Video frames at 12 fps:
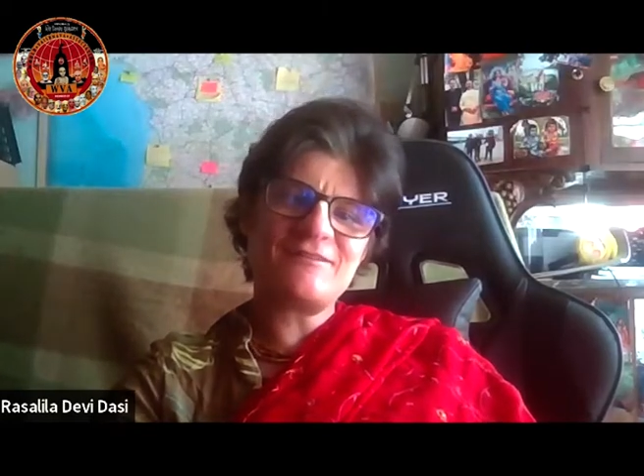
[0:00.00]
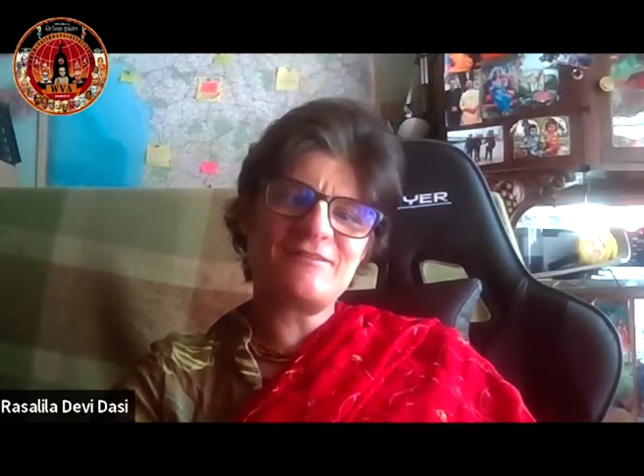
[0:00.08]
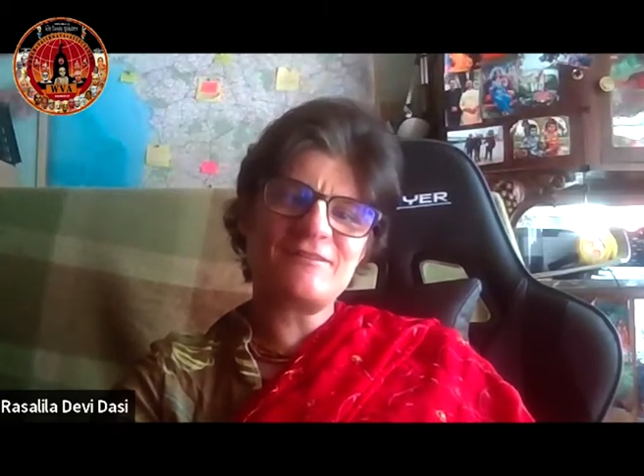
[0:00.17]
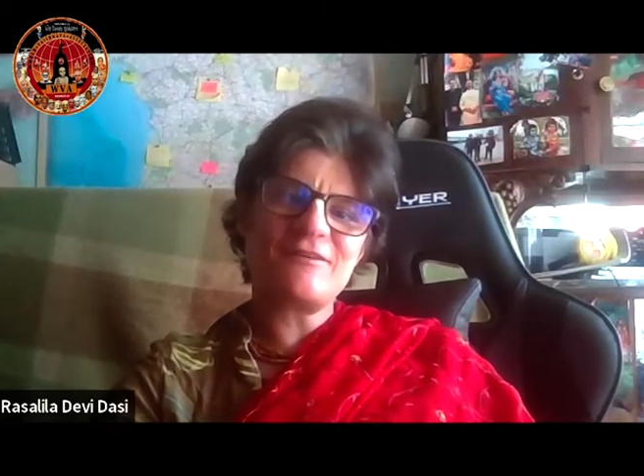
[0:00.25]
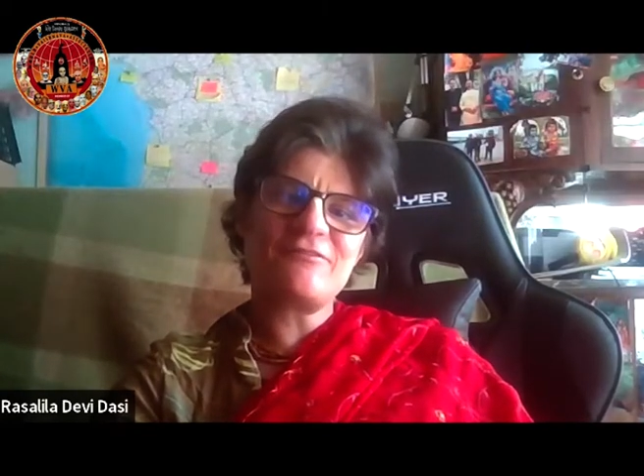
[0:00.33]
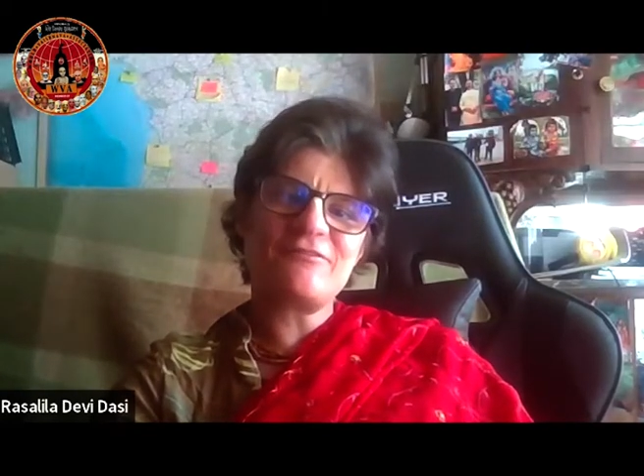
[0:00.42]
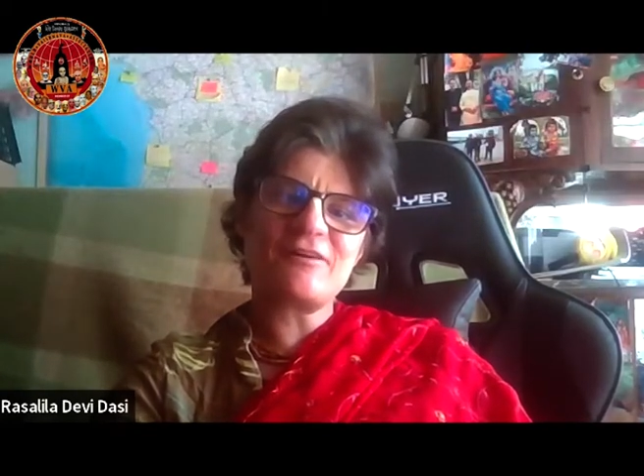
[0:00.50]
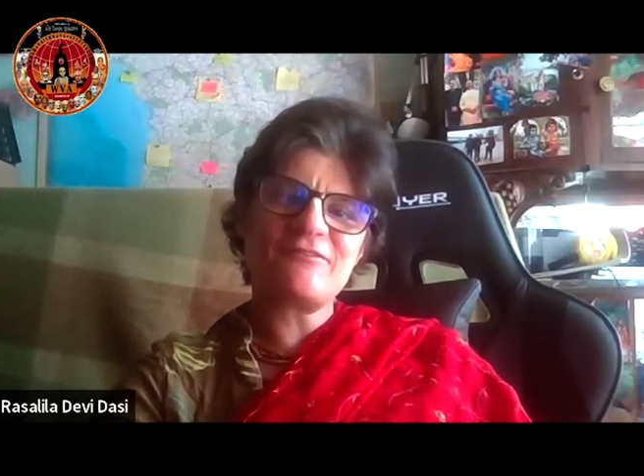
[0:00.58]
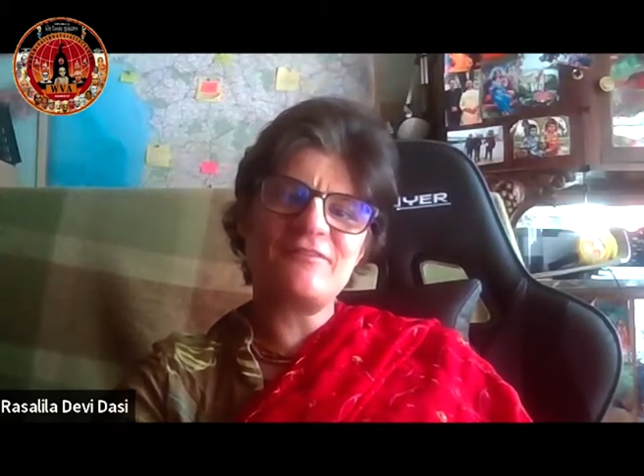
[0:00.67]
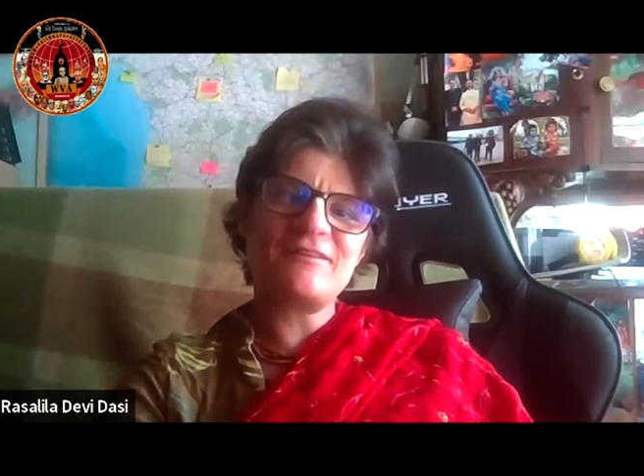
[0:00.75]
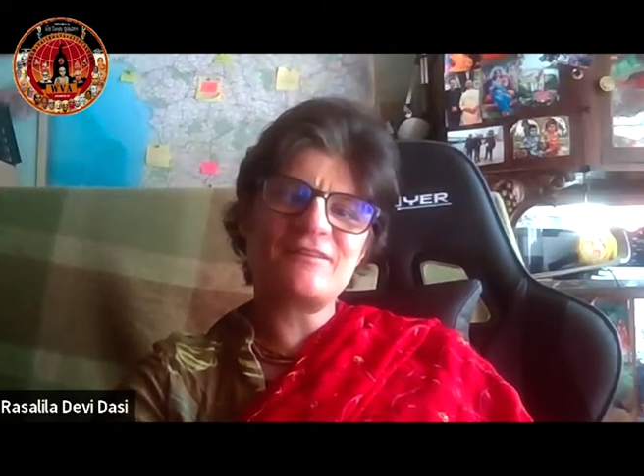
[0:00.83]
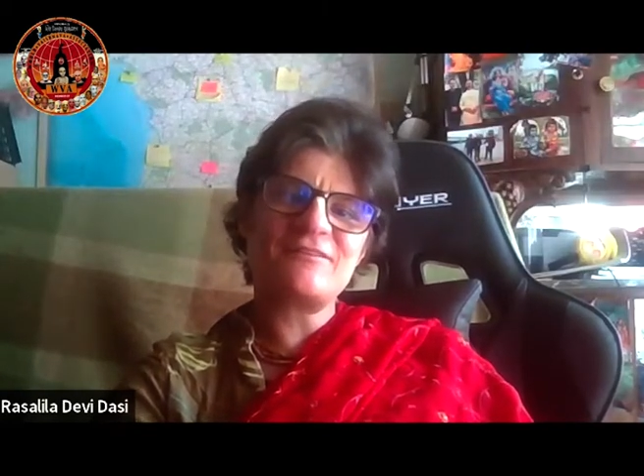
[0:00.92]
also
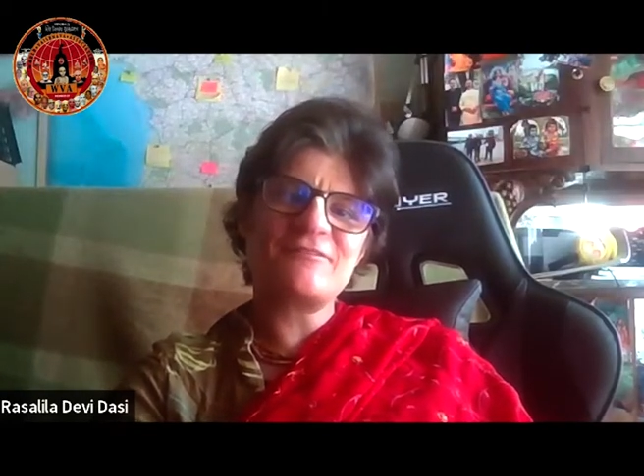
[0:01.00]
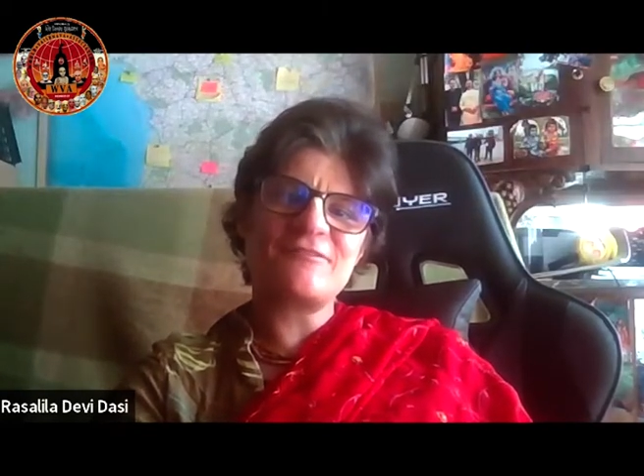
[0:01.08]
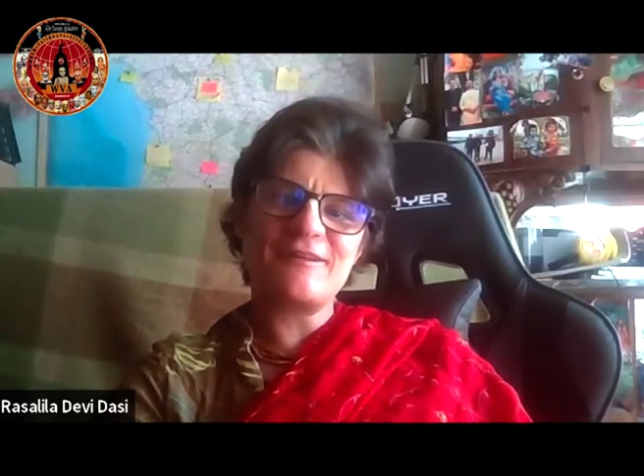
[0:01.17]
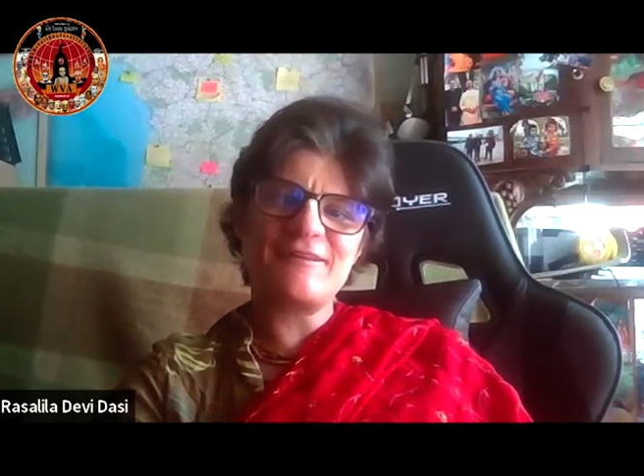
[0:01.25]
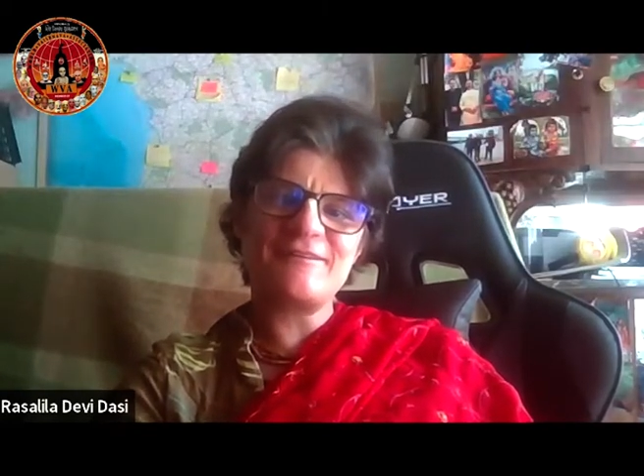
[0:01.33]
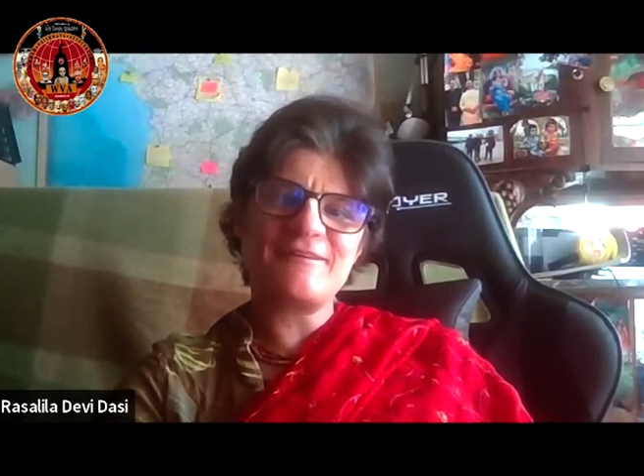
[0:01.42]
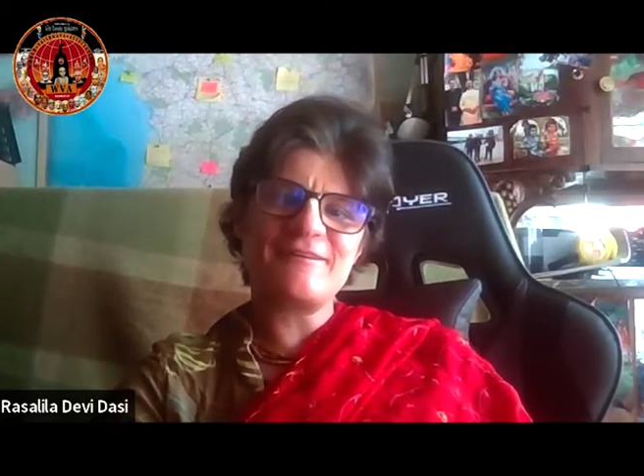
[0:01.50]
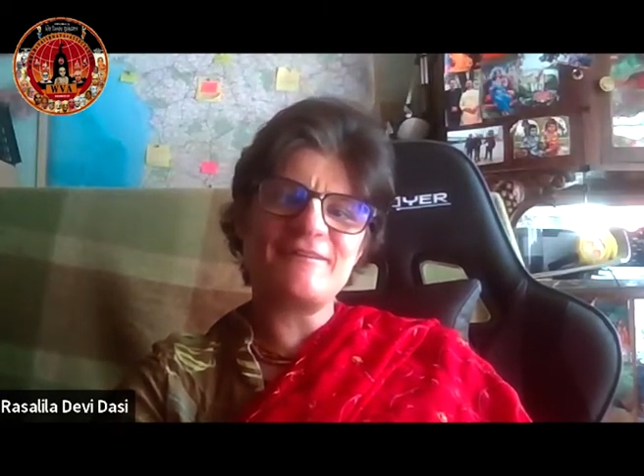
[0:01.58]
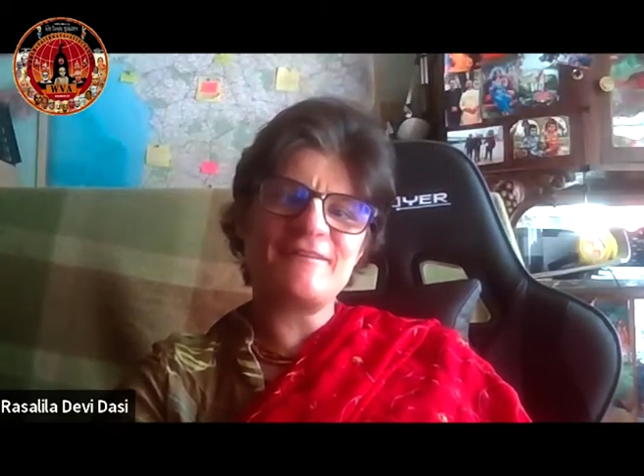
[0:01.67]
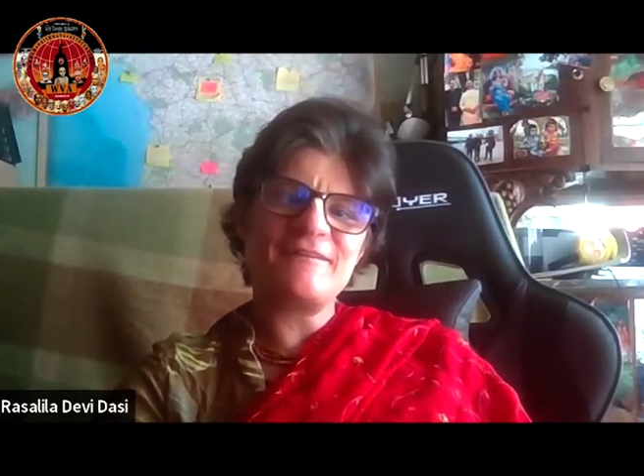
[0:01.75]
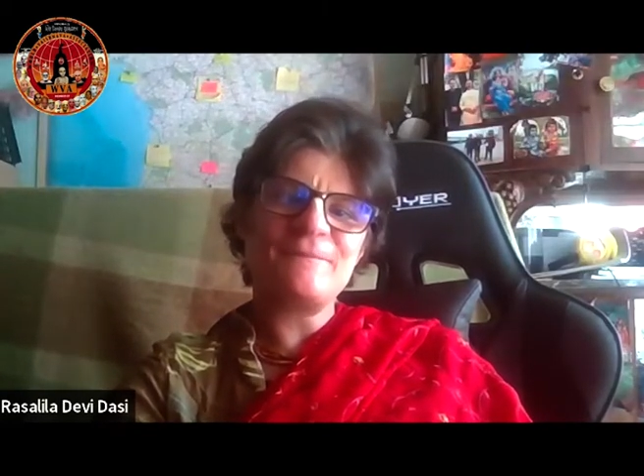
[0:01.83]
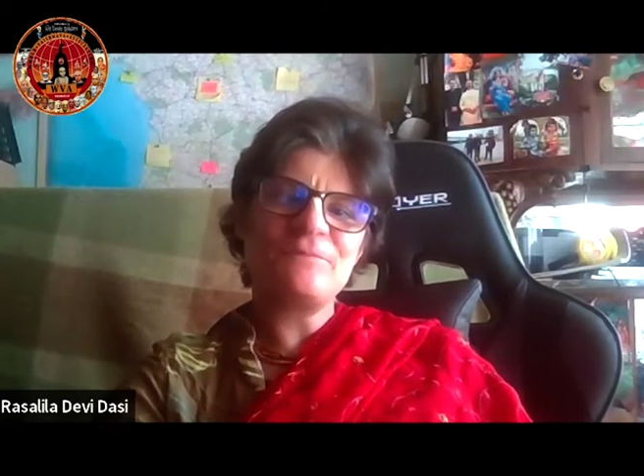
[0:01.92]
for this
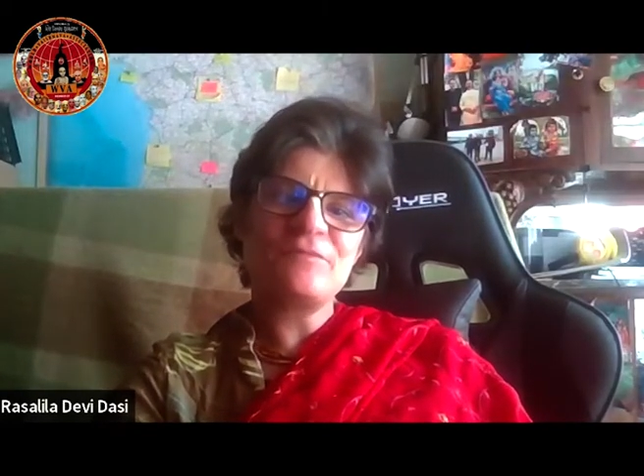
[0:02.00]
reason